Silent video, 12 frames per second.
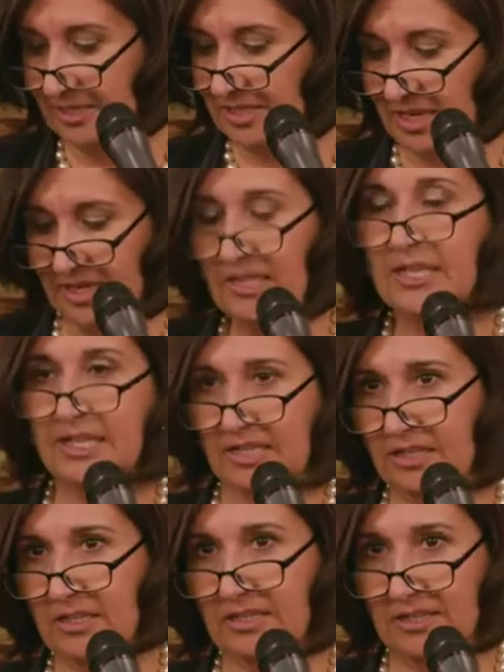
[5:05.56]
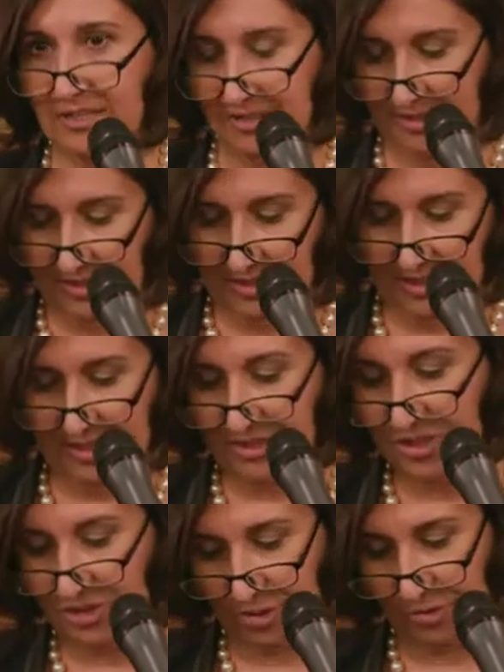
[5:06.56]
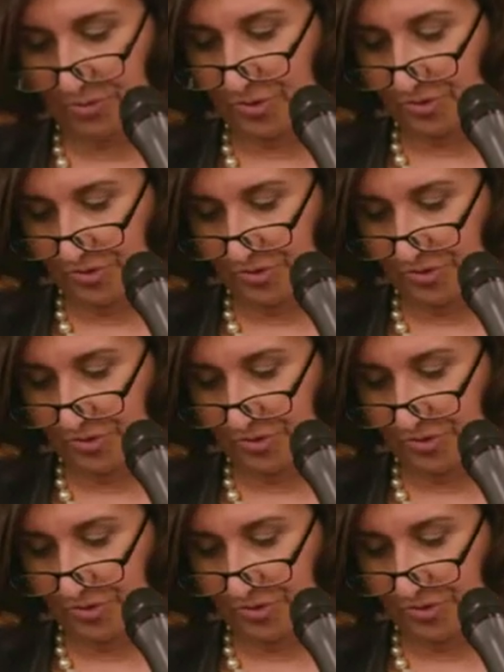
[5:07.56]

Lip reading: done little, and served